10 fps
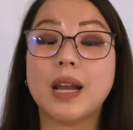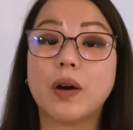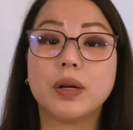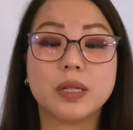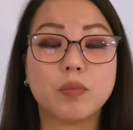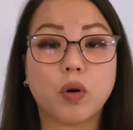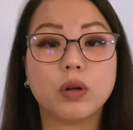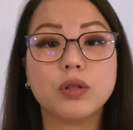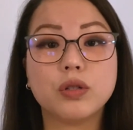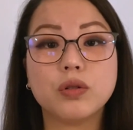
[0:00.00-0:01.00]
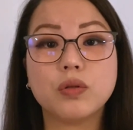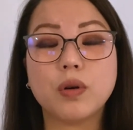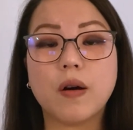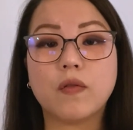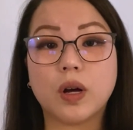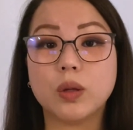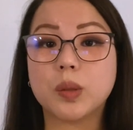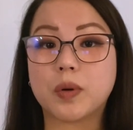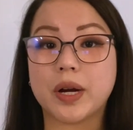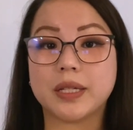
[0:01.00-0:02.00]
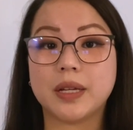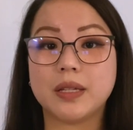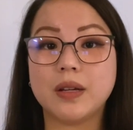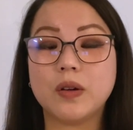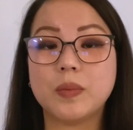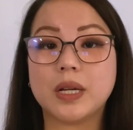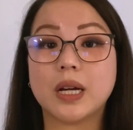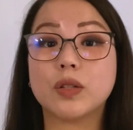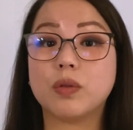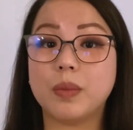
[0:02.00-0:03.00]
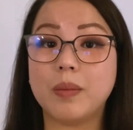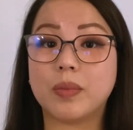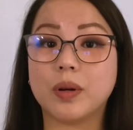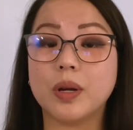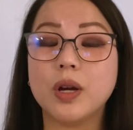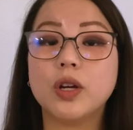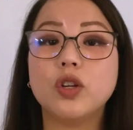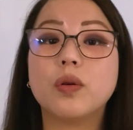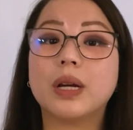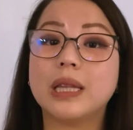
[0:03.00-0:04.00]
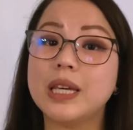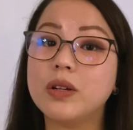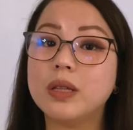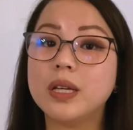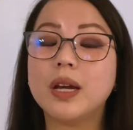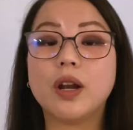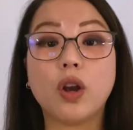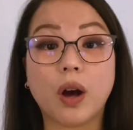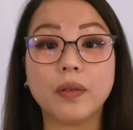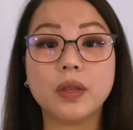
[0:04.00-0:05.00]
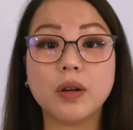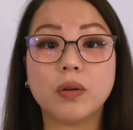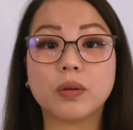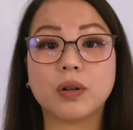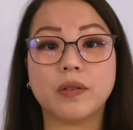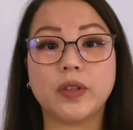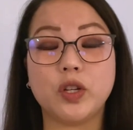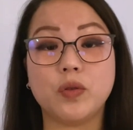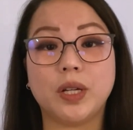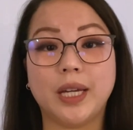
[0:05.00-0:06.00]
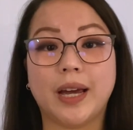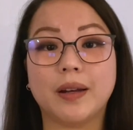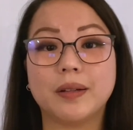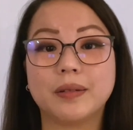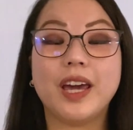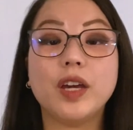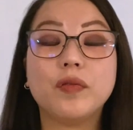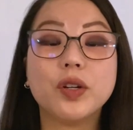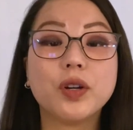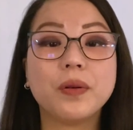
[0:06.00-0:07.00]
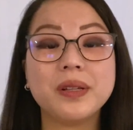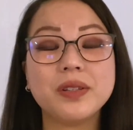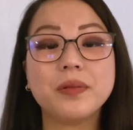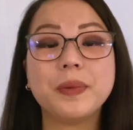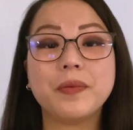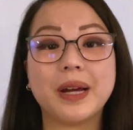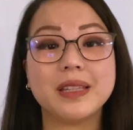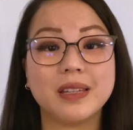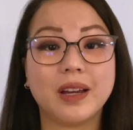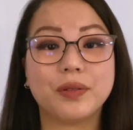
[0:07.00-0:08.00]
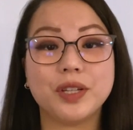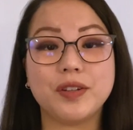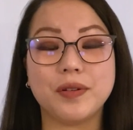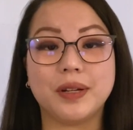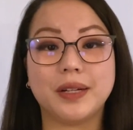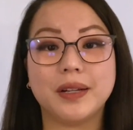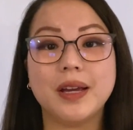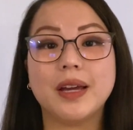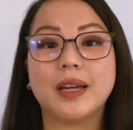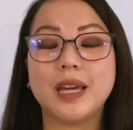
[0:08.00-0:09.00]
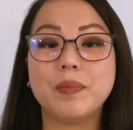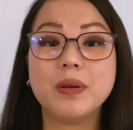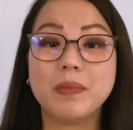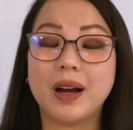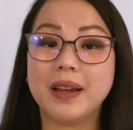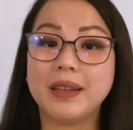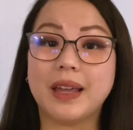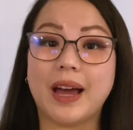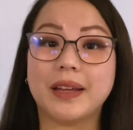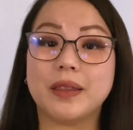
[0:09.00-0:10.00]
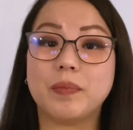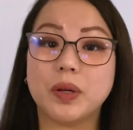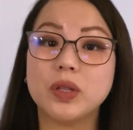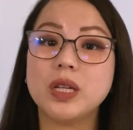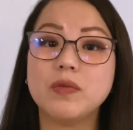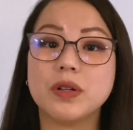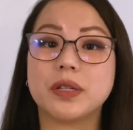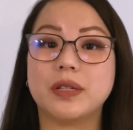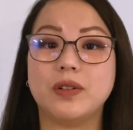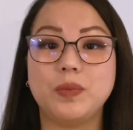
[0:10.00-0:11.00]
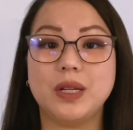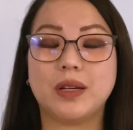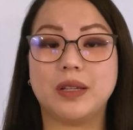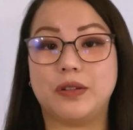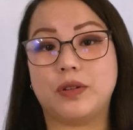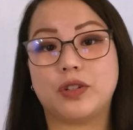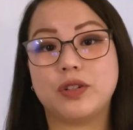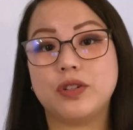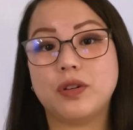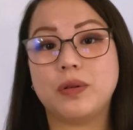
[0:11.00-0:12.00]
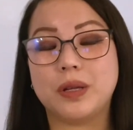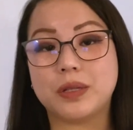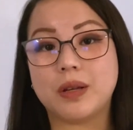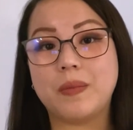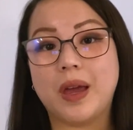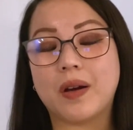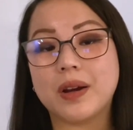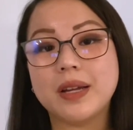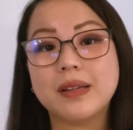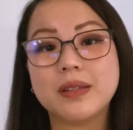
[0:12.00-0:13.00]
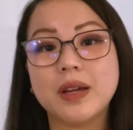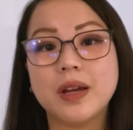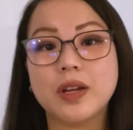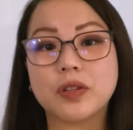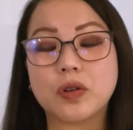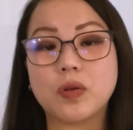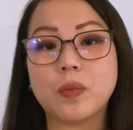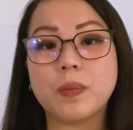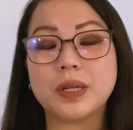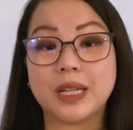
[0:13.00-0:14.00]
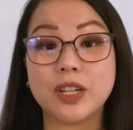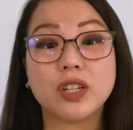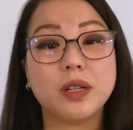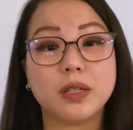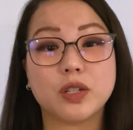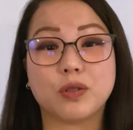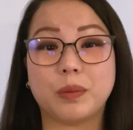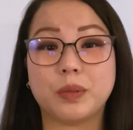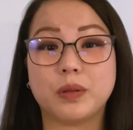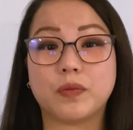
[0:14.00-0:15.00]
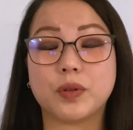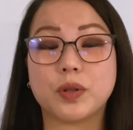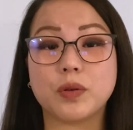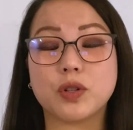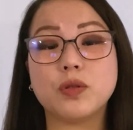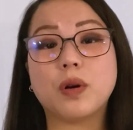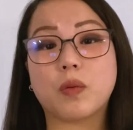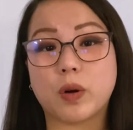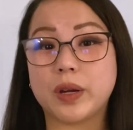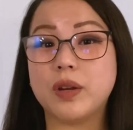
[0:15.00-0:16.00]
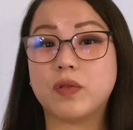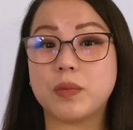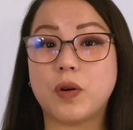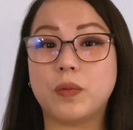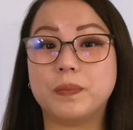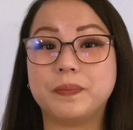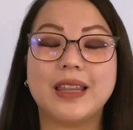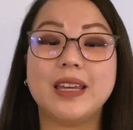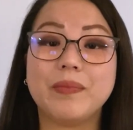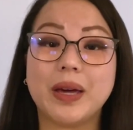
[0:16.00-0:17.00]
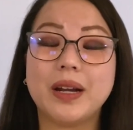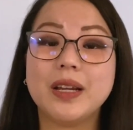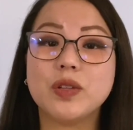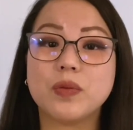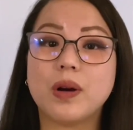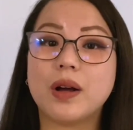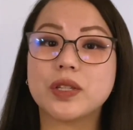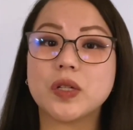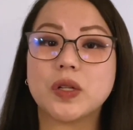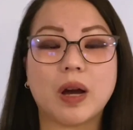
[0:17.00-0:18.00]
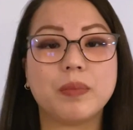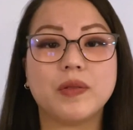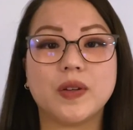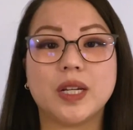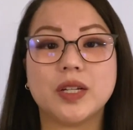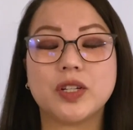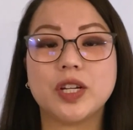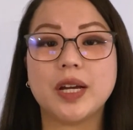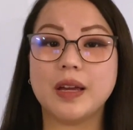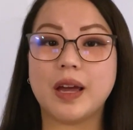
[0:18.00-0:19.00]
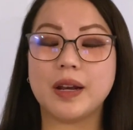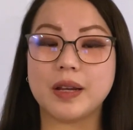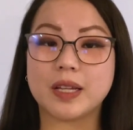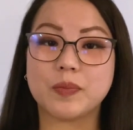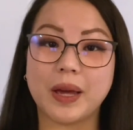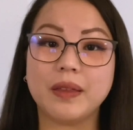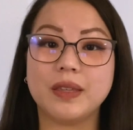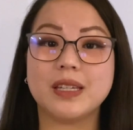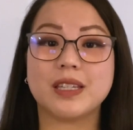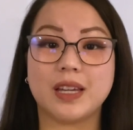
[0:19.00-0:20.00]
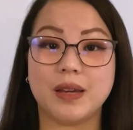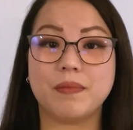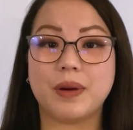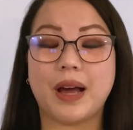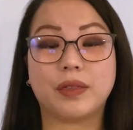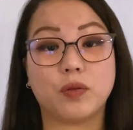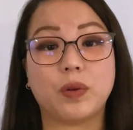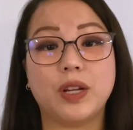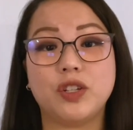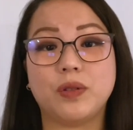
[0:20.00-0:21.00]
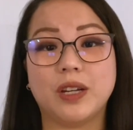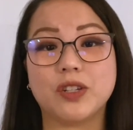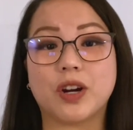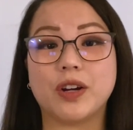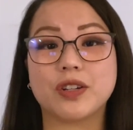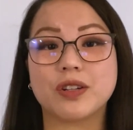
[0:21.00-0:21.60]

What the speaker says: Now, it's important to follow the process here because remember, you are legally not the owner of the unit yet. If you're going to be renting out the unit, keep in mind that the building will still be a construction zone in some areas, so potentially disruptive for those who are working from home. The amenities will also not be finished yet, and expect this to impact the rent you can charge.